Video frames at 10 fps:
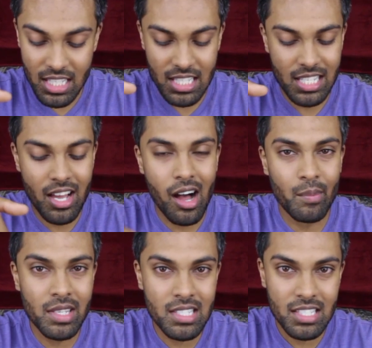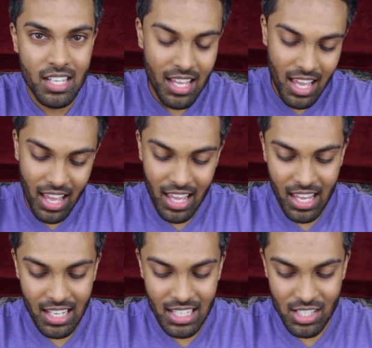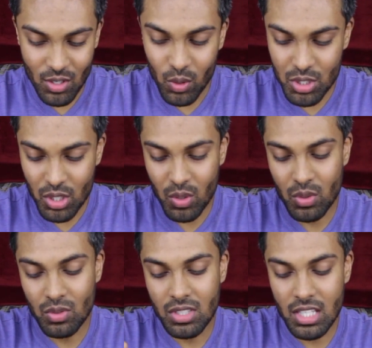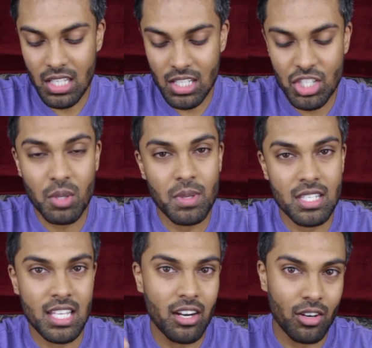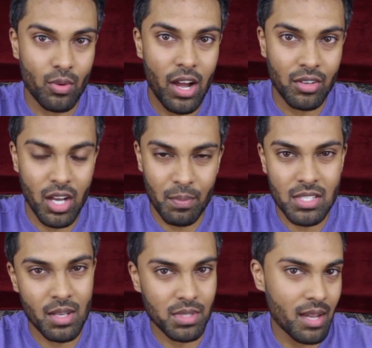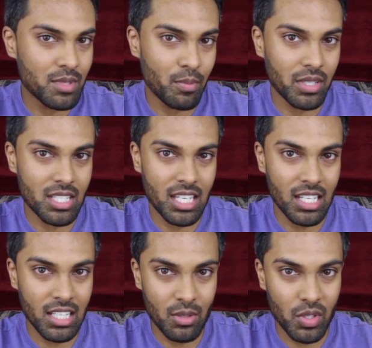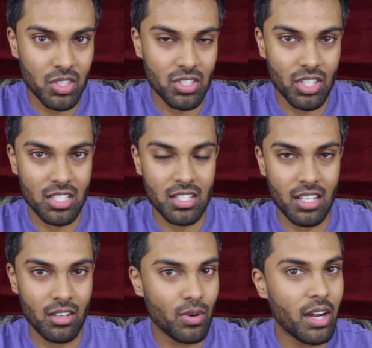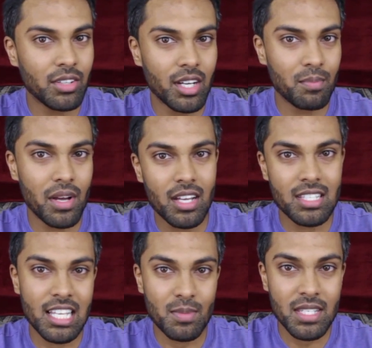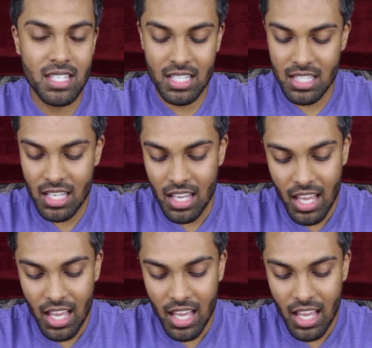This is hummus. And it's also the chickpeas that are ground up, and sometimes they put tahini, which is just a ground up sesame seeds.